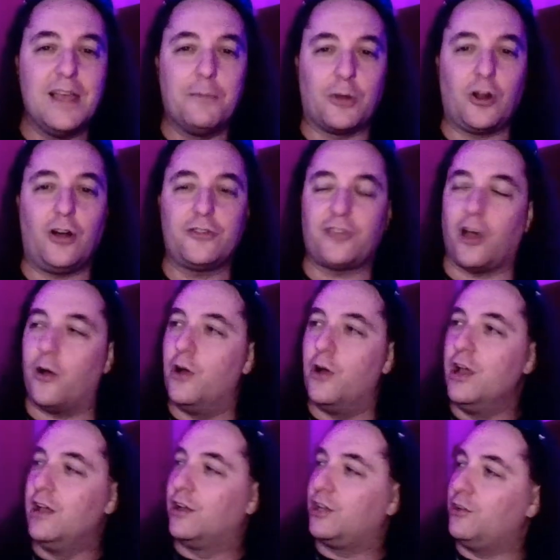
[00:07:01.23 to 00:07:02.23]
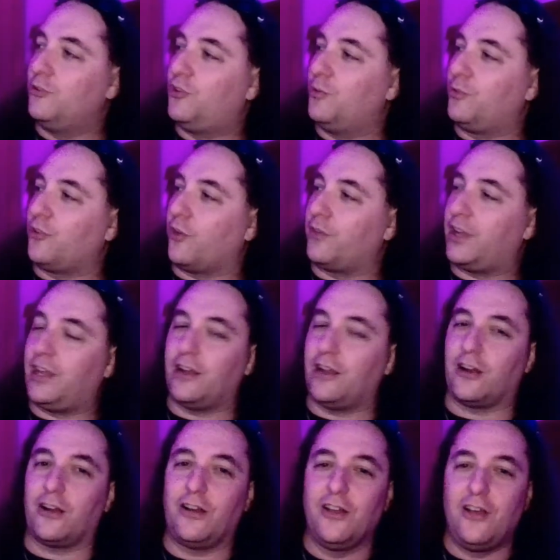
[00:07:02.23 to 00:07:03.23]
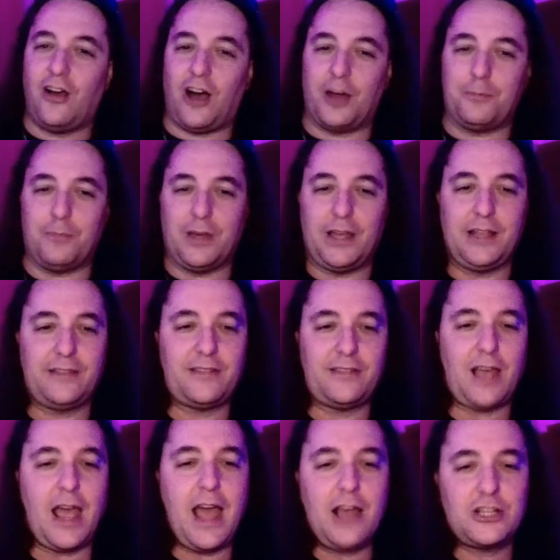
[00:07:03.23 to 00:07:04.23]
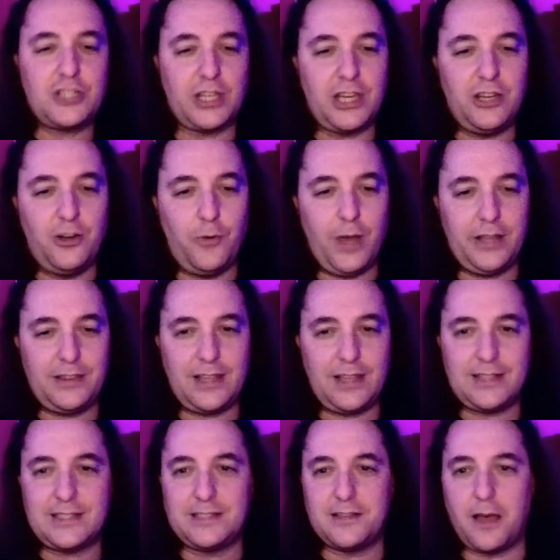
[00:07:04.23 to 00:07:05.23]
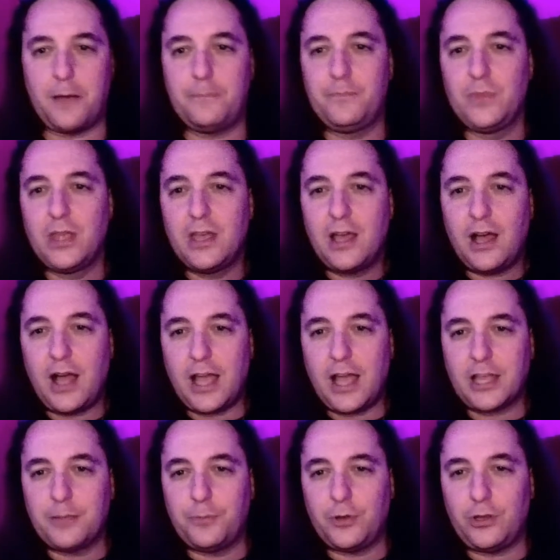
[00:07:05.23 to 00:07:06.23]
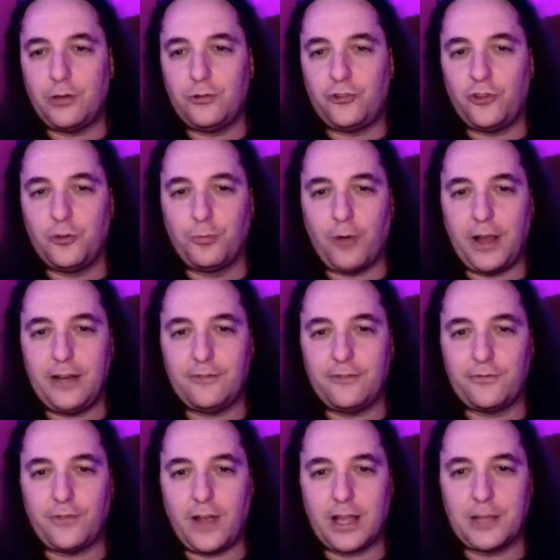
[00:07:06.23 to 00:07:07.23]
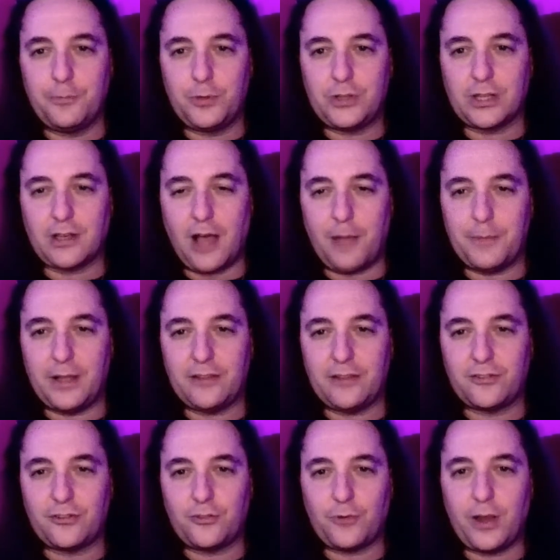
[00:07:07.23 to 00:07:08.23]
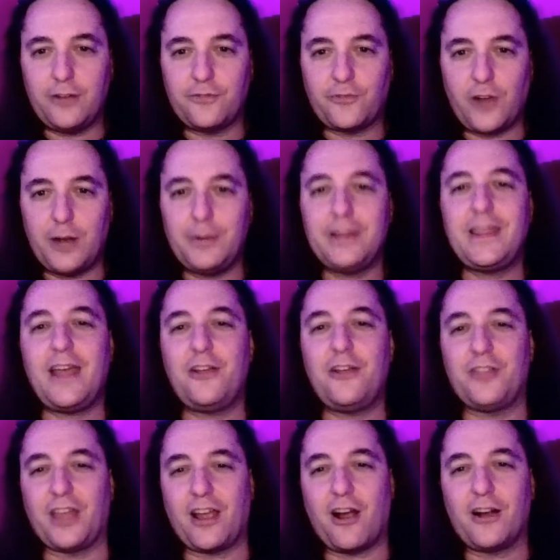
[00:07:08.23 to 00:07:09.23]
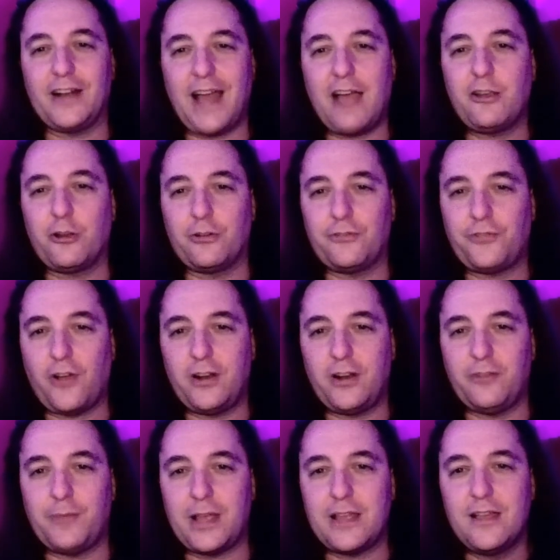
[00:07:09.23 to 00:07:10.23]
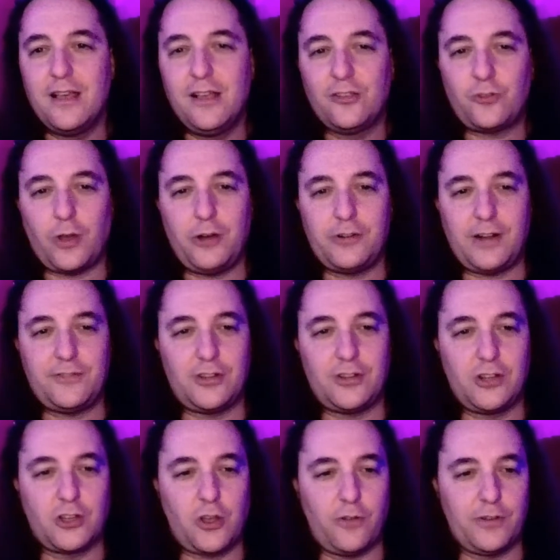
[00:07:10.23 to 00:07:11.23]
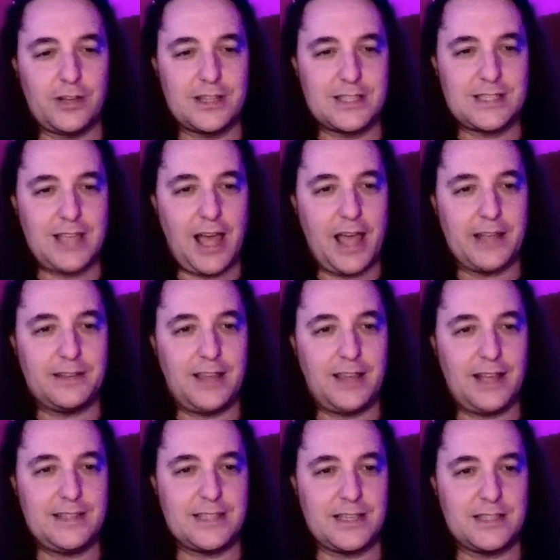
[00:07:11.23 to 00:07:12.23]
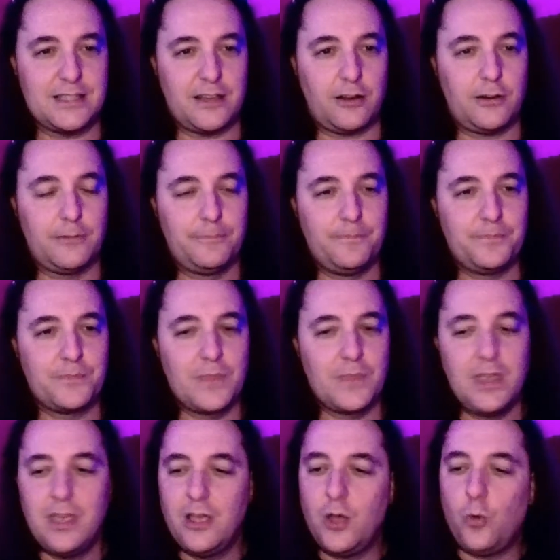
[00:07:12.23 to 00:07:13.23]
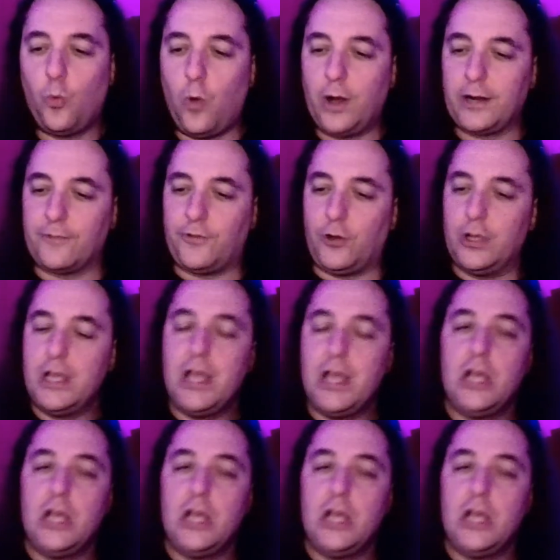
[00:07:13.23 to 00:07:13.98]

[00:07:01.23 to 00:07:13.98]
But also, YouTube is over here on my side. Actually, you know what? That's dumb. I can put YouTube I can put the comments right in front of me. There they are. Now you're in front of me, so I don't have to look over to the side. That's easier. Wonderful.